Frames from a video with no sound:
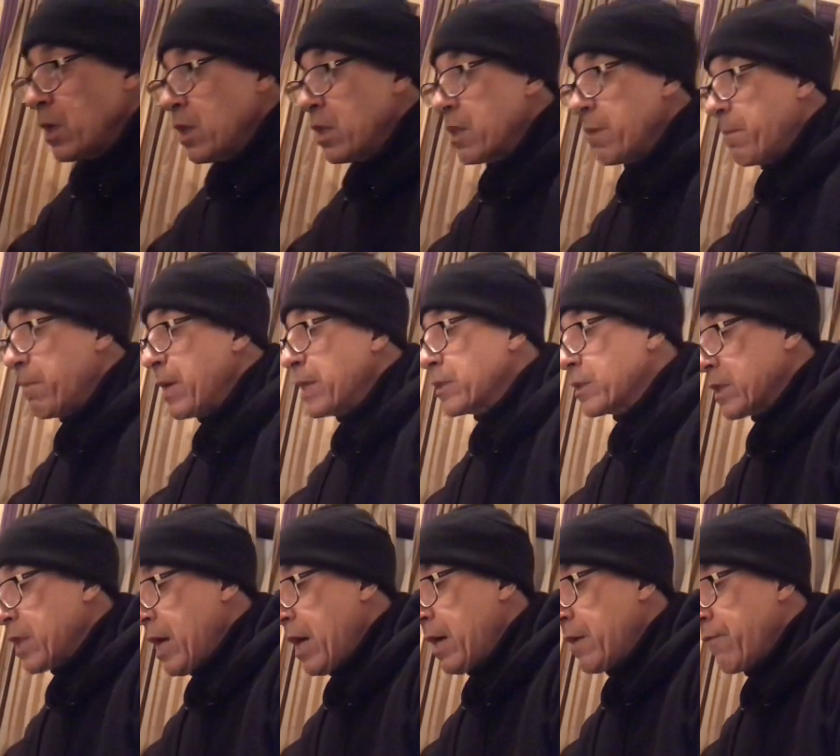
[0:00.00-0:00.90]
and
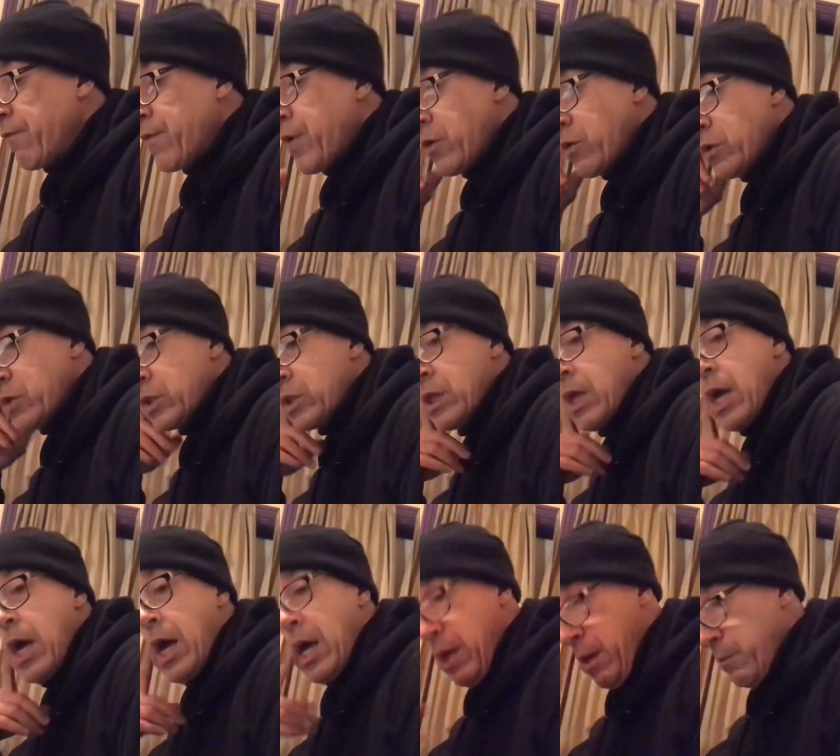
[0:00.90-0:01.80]

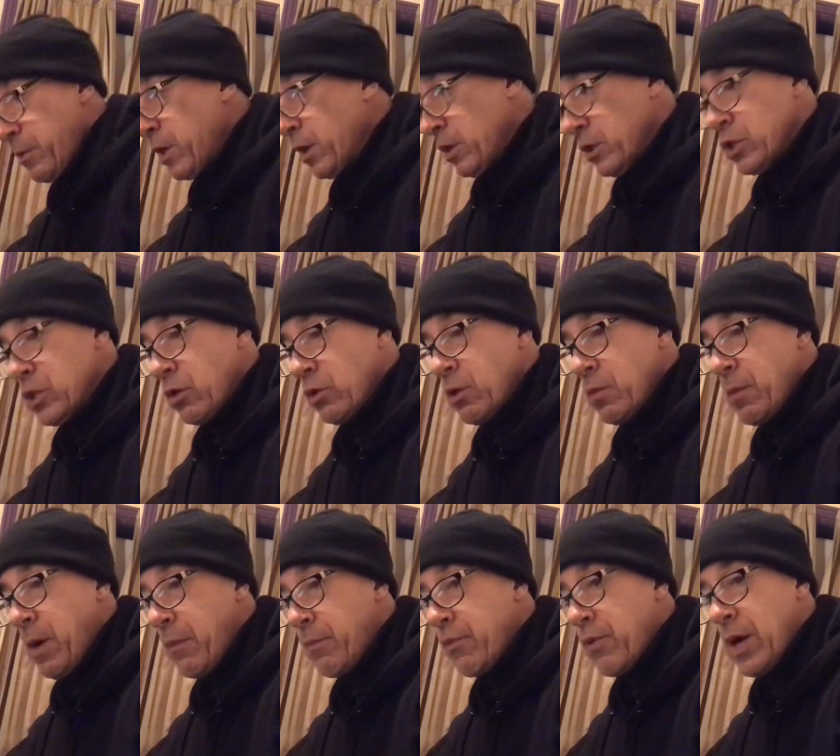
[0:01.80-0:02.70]
I'm going to show you
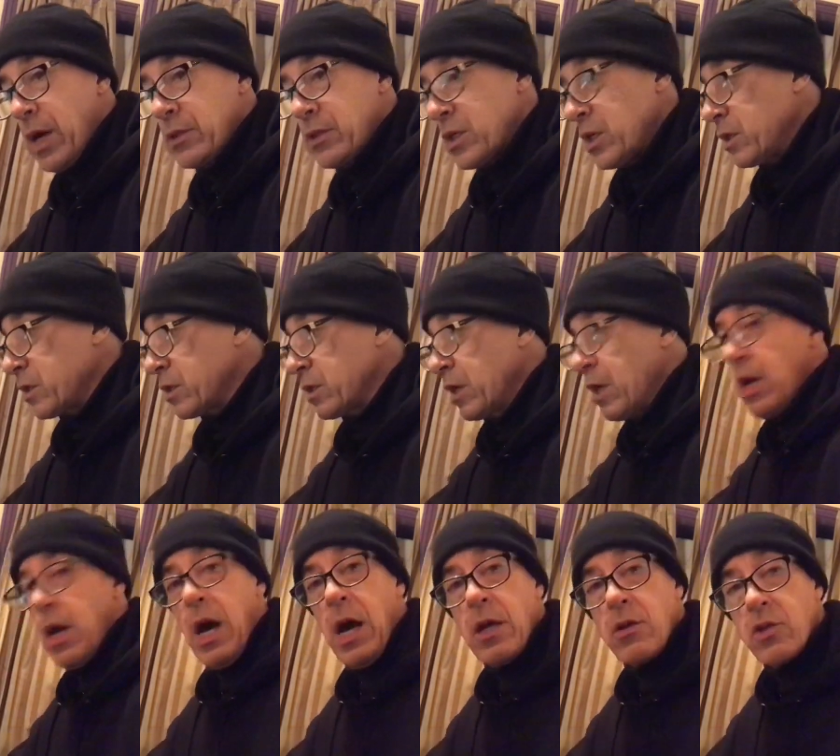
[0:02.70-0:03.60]
my process.
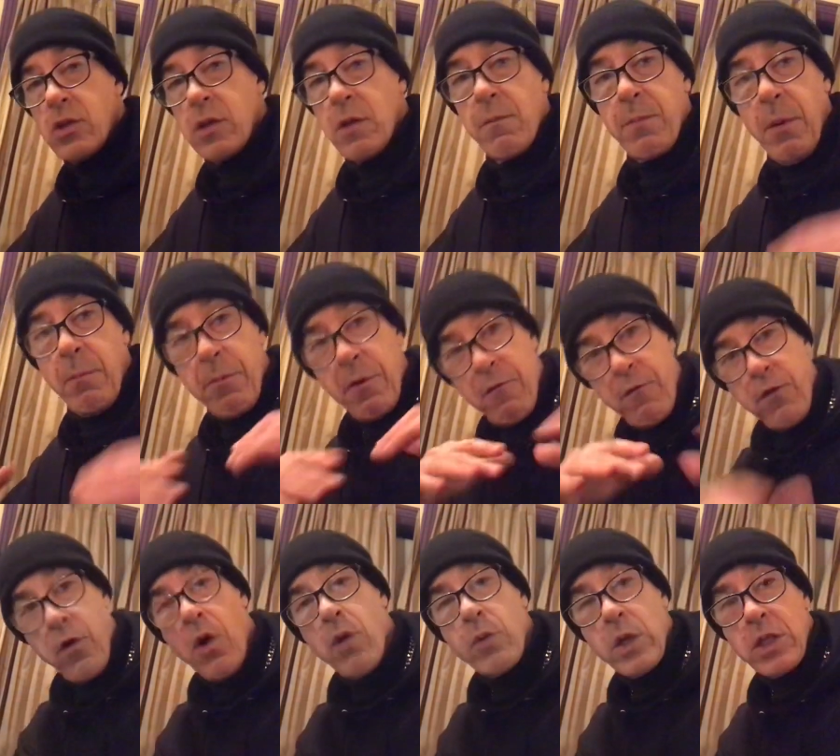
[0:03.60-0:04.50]
But
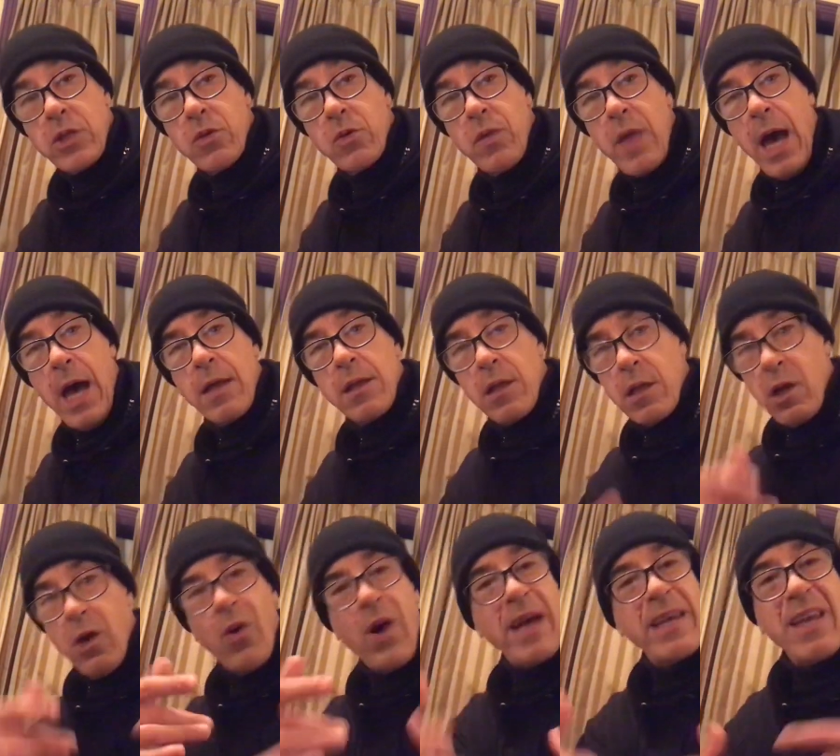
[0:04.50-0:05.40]
before we do that, you
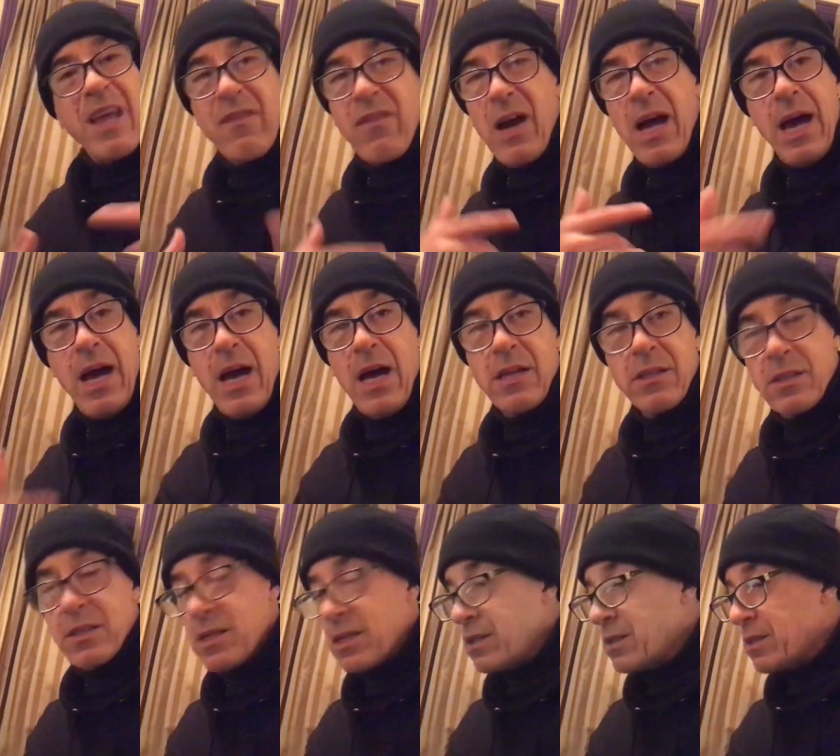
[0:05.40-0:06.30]
know, I never
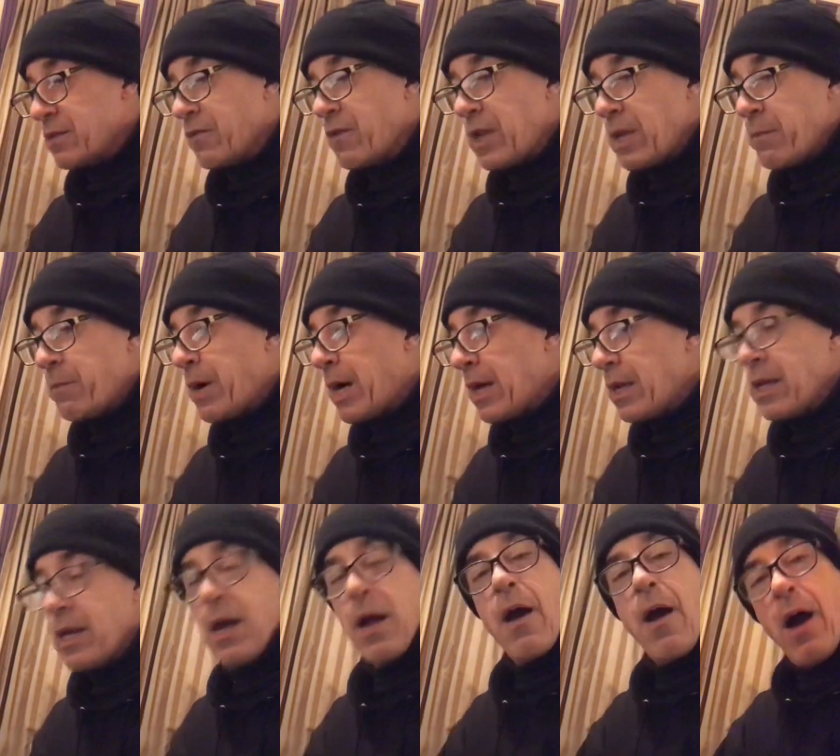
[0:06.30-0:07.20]
ask this of anybody.